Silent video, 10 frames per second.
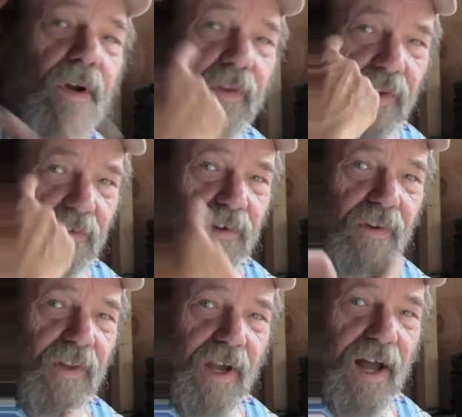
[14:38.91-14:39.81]
one of these
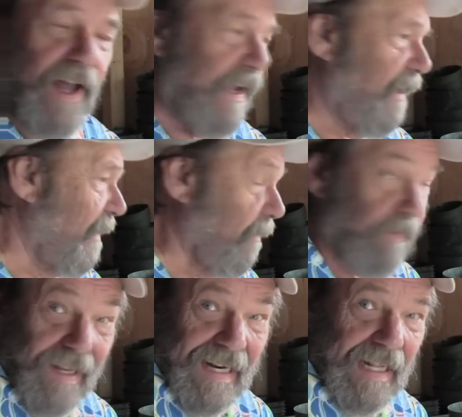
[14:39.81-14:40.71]
in the eye.
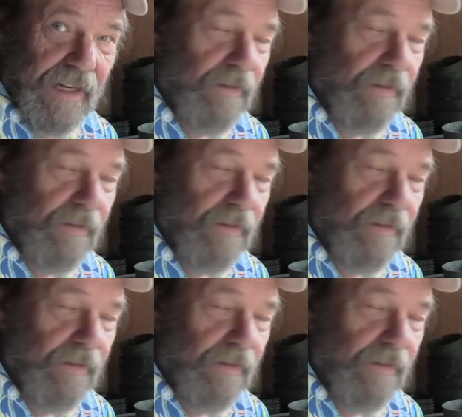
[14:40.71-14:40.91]
I've done it.